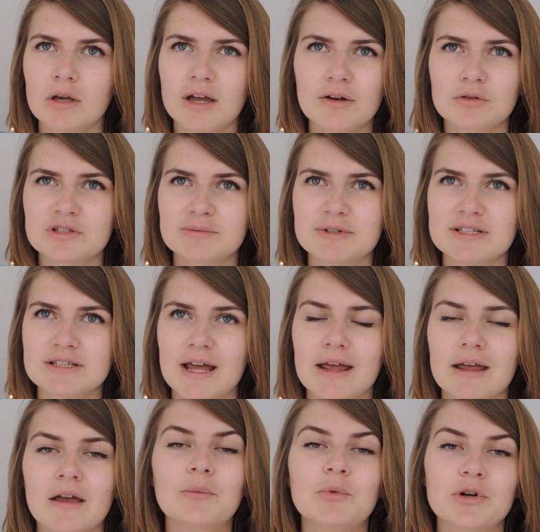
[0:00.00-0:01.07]
cannot speak
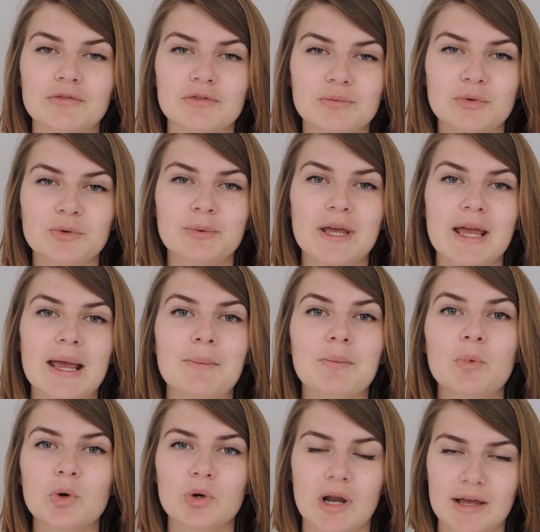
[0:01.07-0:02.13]
today. And one of them will be
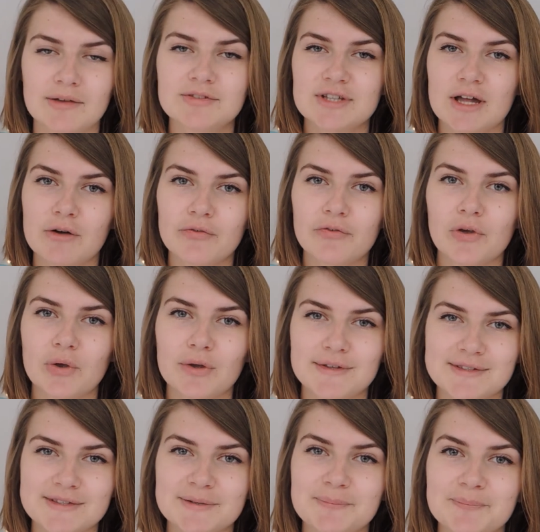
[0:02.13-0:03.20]
more lifestyle
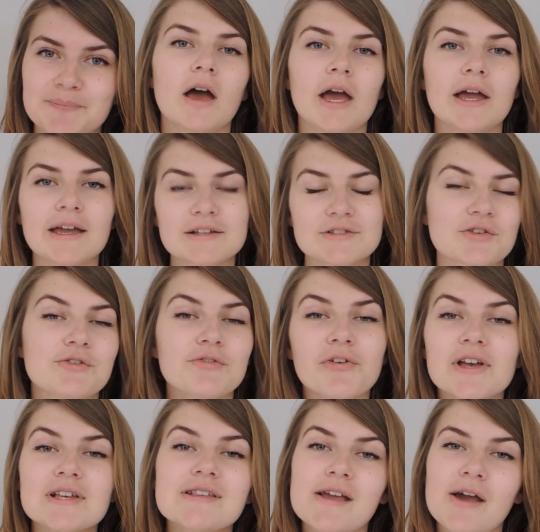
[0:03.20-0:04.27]
focused. Okay, so the
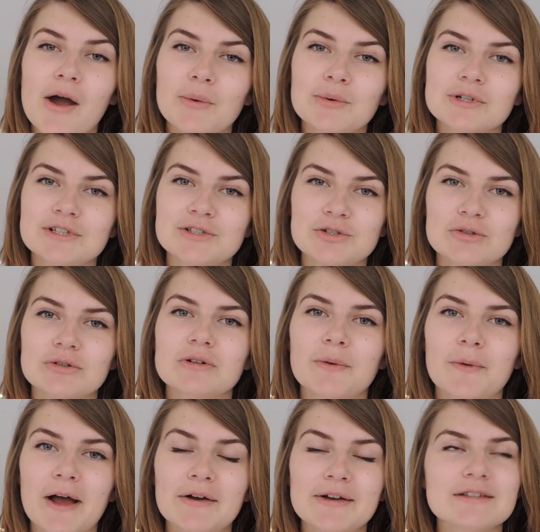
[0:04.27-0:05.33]
first thing I wanted to talk
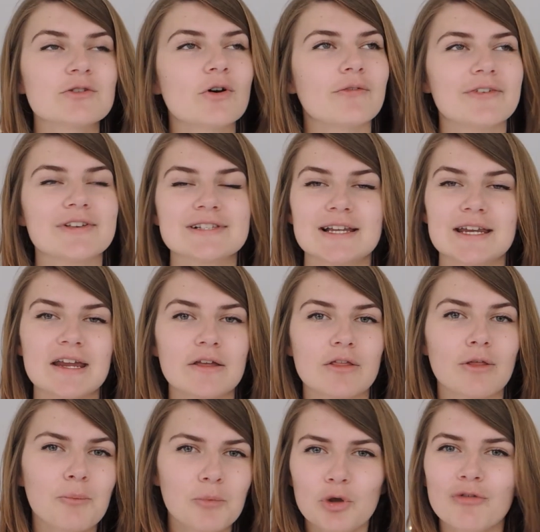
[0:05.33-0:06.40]
about is obviously
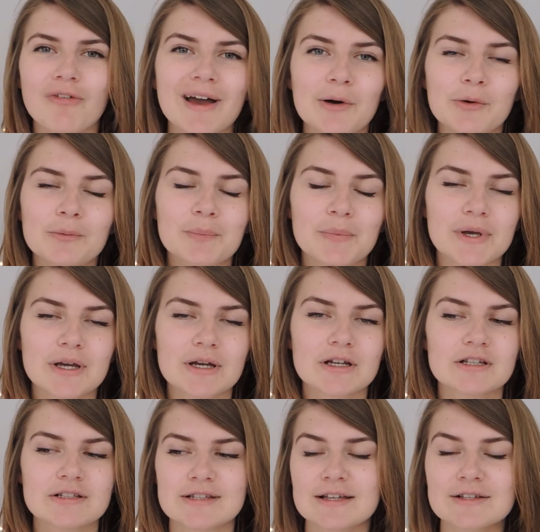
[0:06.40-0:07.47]
the move out,
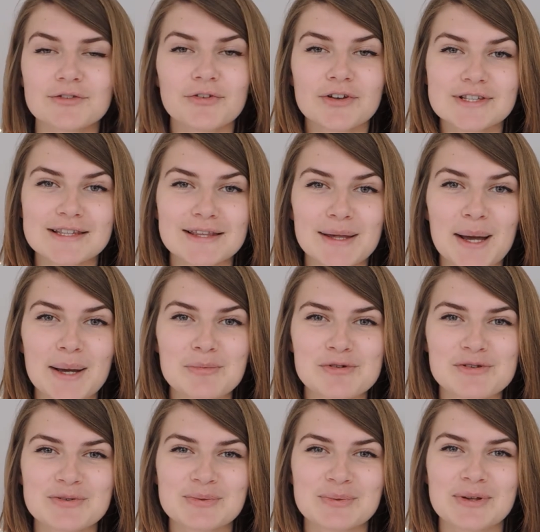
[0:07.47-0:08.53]
because that's the first thing that
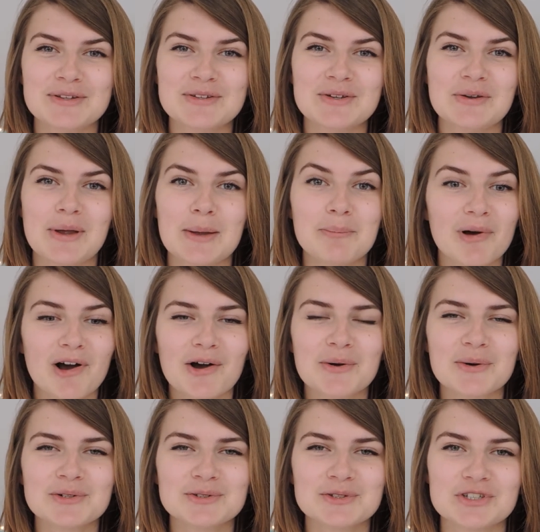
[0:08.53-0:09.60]
happens when you
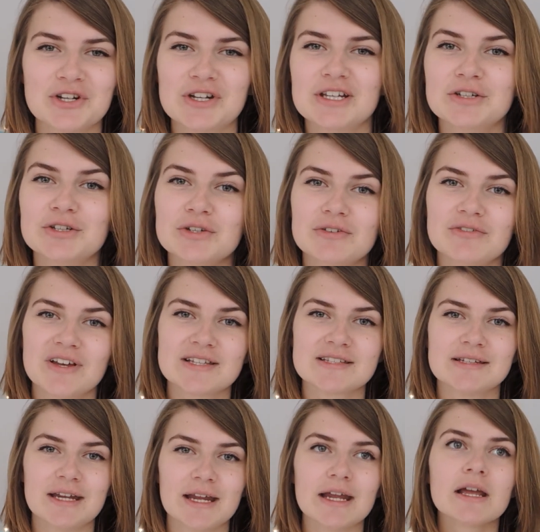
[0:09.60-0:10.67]
embark on your journey to
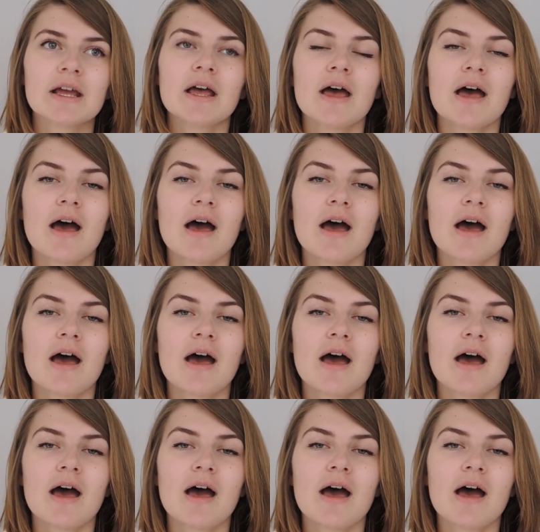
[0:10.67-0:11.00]
university.